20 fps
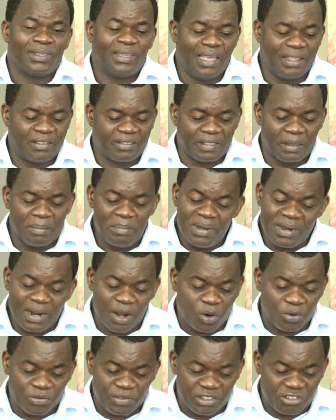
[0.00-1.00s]
it's the
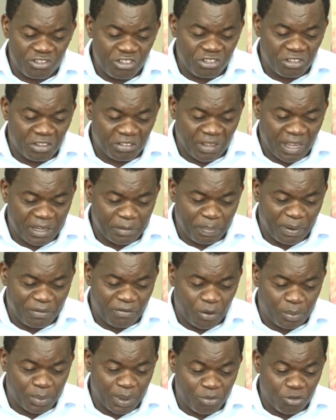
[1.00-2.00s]
miracles that Jesus had
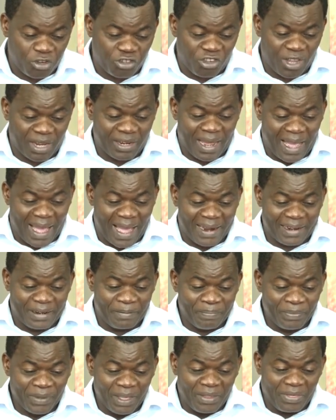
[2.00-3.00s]
performed. I'm sure she had heard
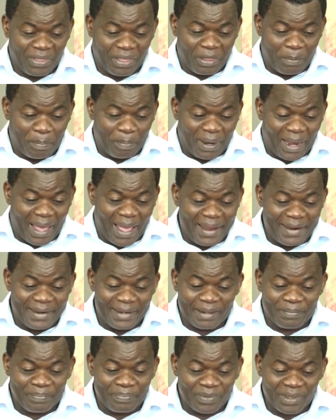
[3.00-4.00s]
that the
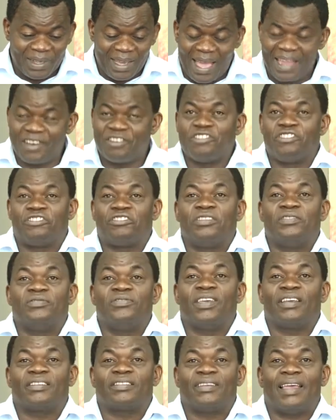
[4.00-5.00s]
blind had received
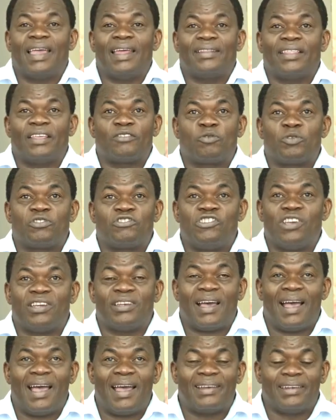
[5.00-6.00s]
their sight. That's what she
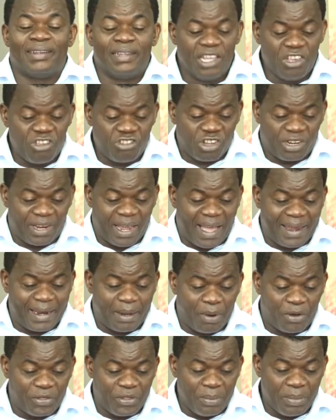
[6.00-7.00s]
had heard. She had heard
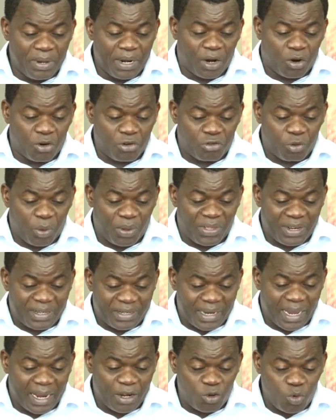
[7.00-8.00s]
about the miracles where the
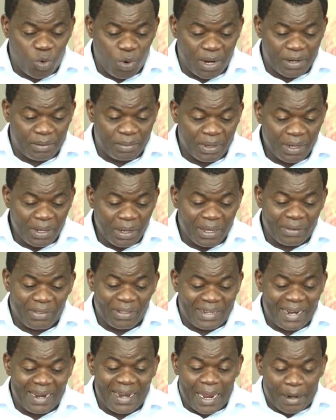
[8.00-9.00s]

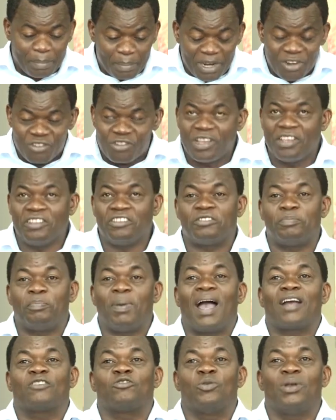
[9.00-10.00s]
dead had been raised
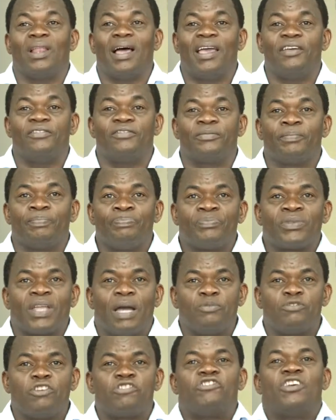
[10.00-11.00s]
back to life.
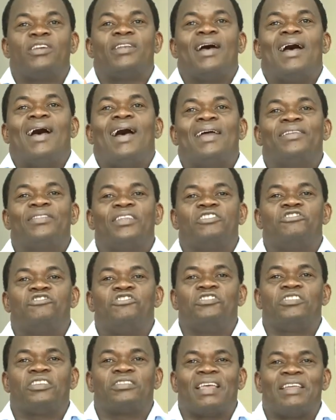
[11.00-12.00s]
I'm sure she had heard that
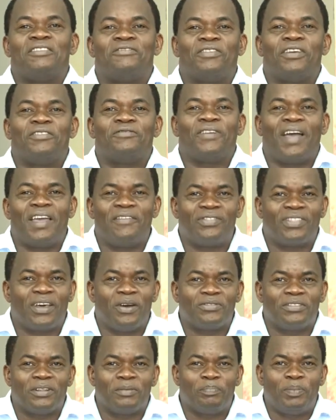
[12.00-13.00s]
Jesus had fed
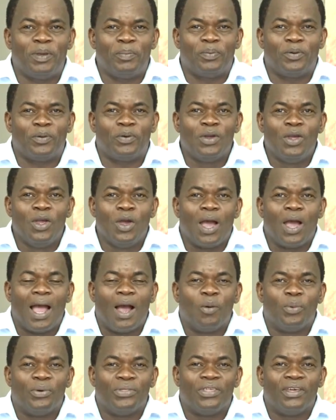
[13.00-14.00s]
5,000 people
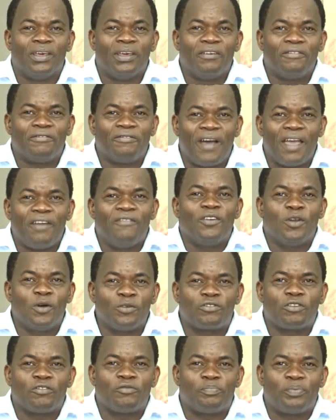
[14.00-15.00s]
with 5
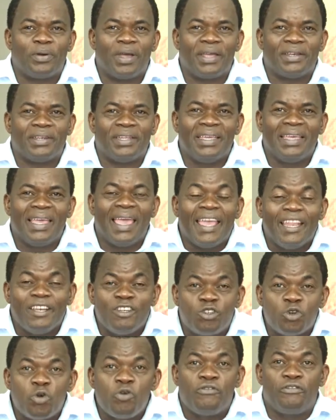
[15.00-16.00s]
loaves of bread
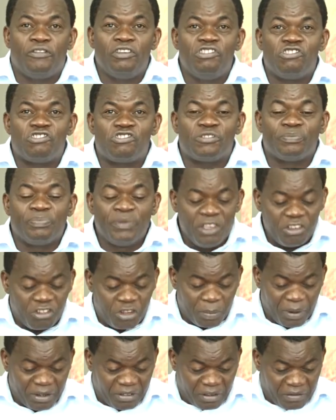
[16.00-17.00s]
and 2 fish.
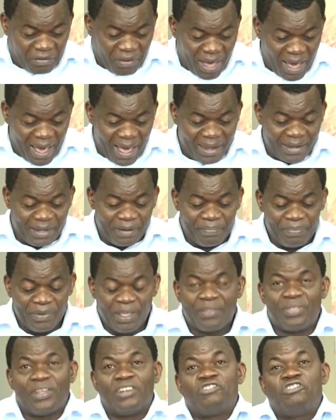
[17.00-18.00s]
She must have heard
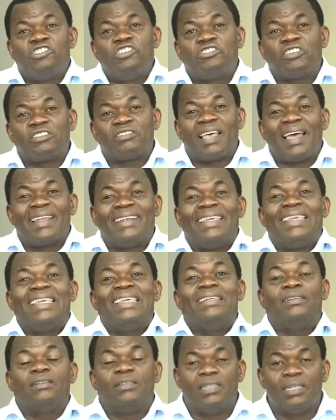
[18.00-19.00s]
that Jesus had
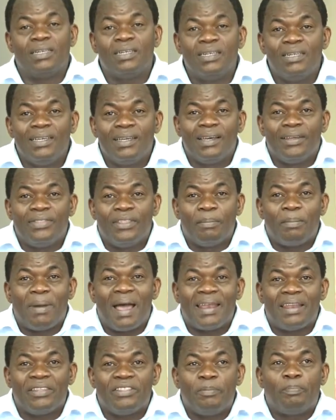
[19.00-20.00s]
healed the
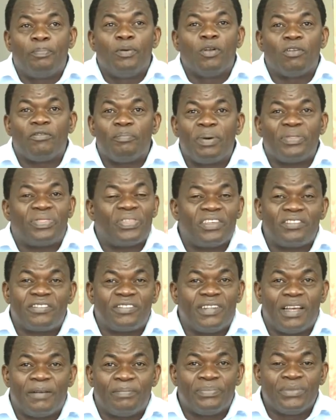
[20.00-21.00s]
man at the pool of
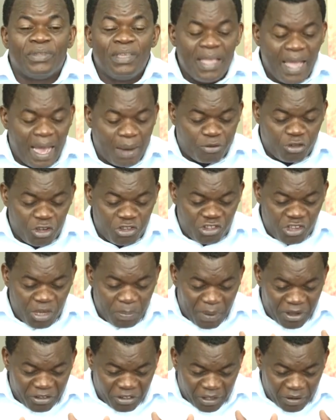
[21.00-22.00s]
Bethesda. I'm sure she
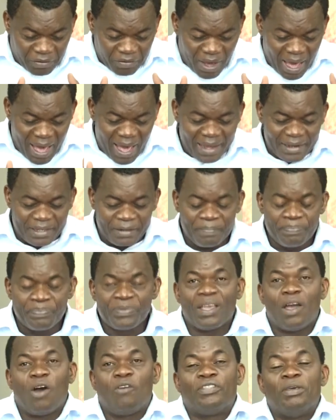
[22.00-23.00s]
must have heard
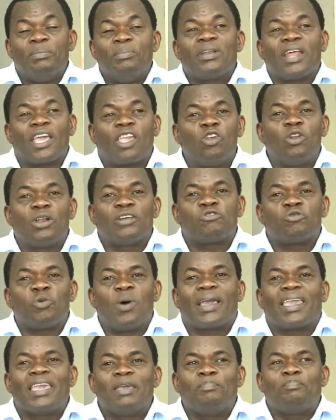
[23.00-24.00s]
of the miraculous
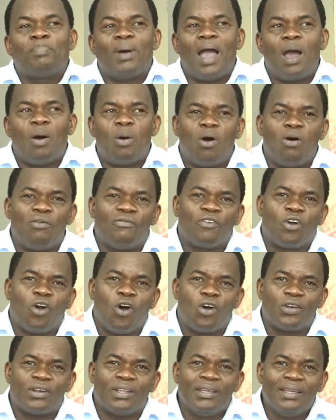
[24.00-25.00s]
working power of
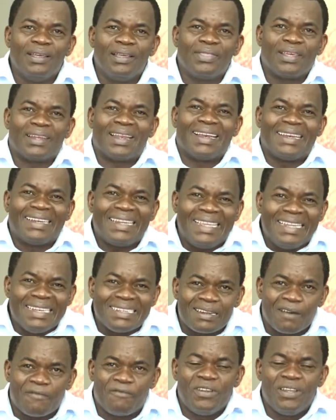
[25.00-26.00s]
God that had
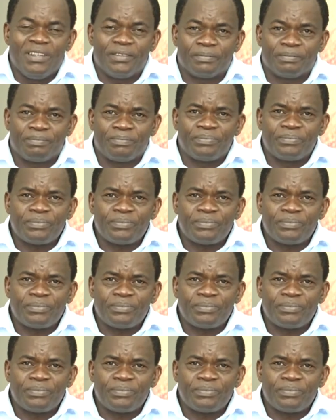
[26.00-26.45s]
intervened